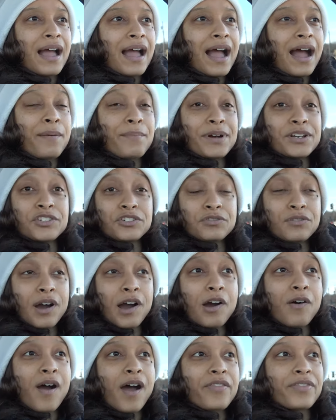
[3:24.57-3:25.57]
how much you
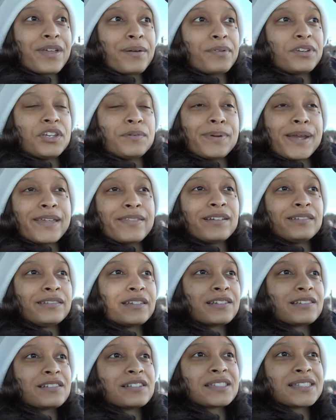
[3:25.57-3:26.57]
owe on them and you pay the
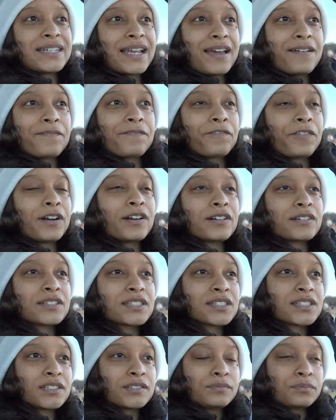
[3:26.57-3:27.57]
littlest debt
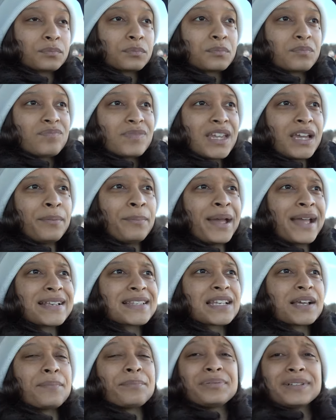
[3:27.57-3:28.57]
first, it
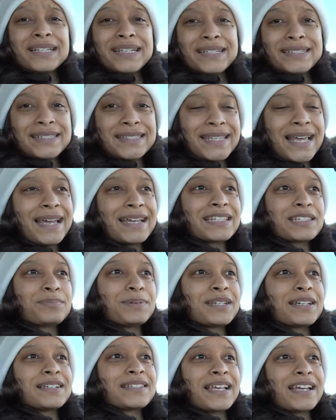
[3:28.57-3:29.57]
makes complete sense,
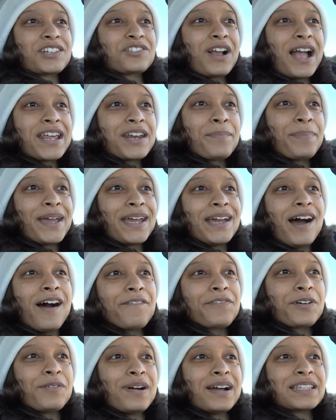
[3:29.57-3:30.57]
because I try to pay
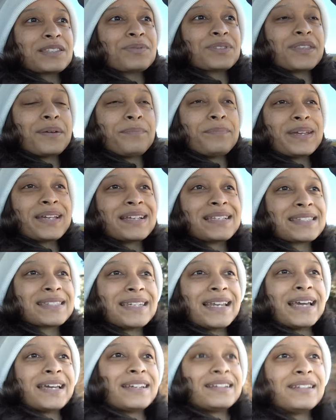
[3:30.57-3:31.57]
off the ones with the
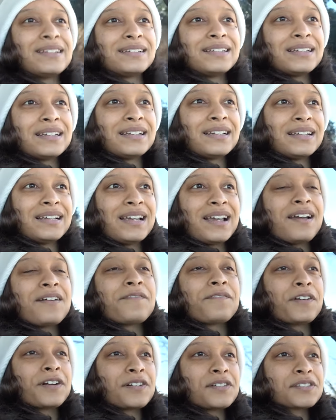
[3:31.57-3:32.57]
biggest debt
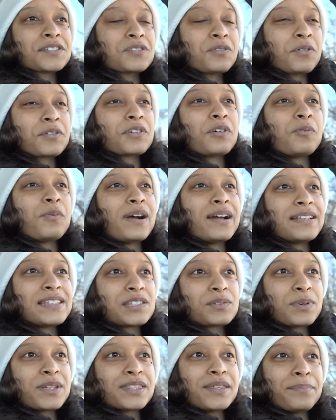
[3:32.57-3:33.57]
first, or the
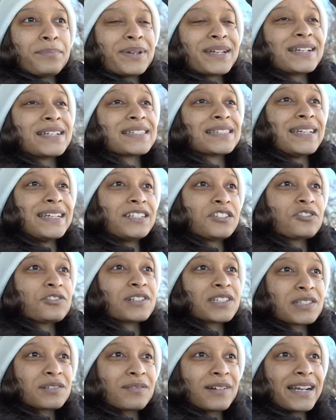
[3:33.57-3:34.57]
ones with the biggest
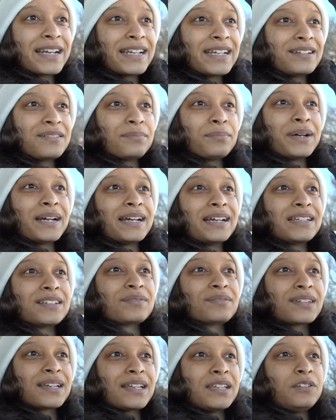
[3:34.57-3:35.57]
interest rate, but
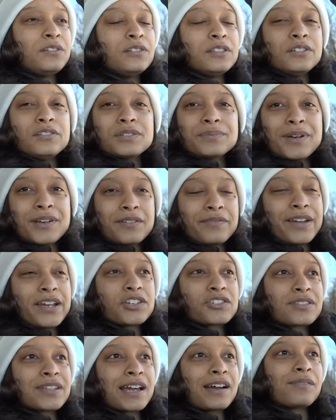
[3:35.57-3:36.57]
you lose
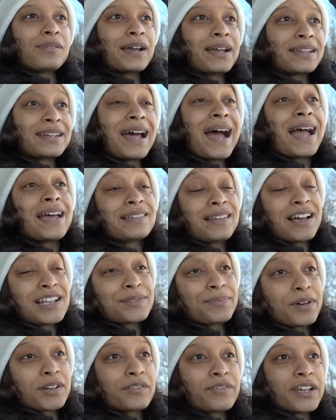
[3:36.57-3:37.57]
motivation that way, and I
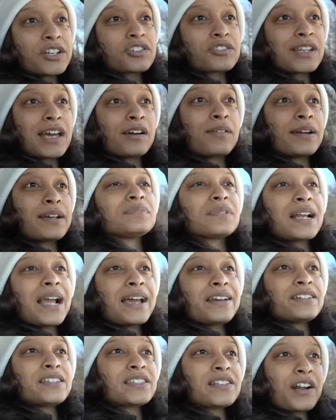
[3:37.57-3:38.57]
lost motivation that way.
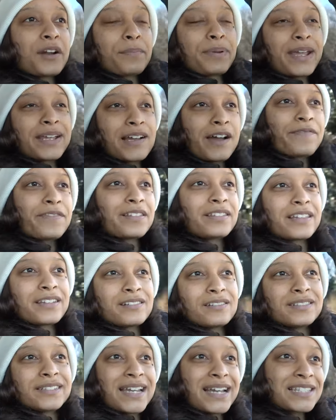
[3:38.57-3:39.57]
I just started paying off the
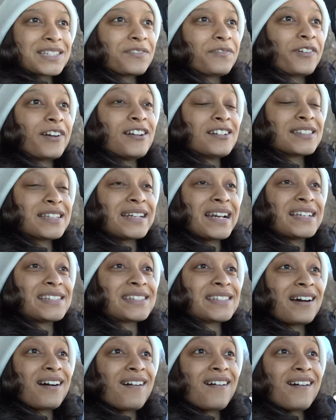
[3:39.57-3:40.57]
little debts first, and I
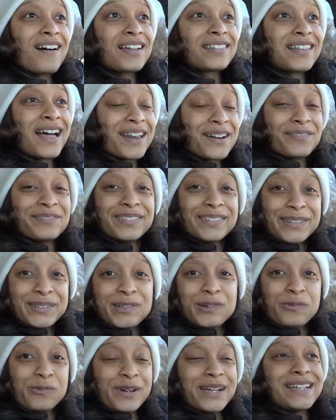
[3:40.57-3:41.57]
saw a lot of
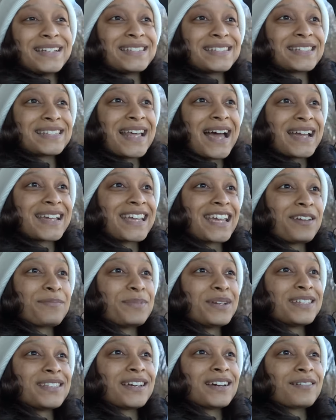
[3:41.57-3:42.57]
little wins, and that
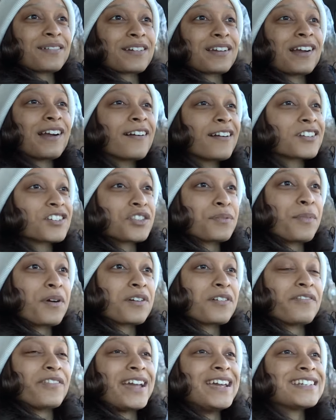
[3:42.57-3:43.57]
gave me the courage and
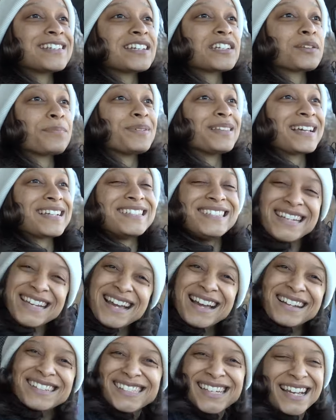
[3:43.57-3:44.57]
motivation to be like,
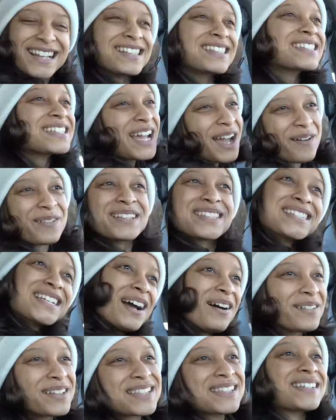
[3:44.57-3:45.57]
yeah, let's go, let's
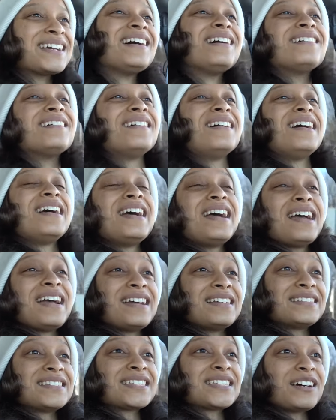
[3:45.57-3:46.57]
go, let's go.
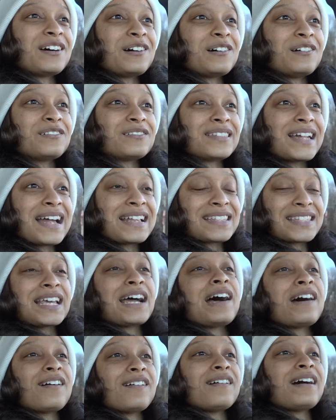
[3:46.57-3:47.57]
And so that's
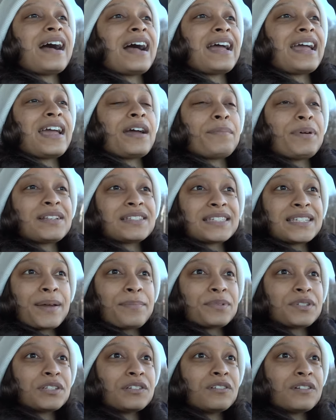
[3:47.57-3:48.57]
how I am on
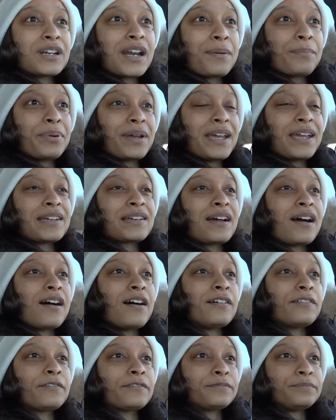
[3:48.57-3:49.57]
step two, and I'm paying
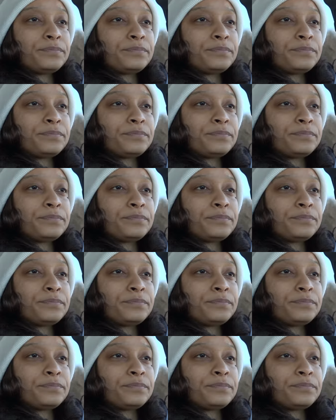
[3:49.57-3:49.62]
off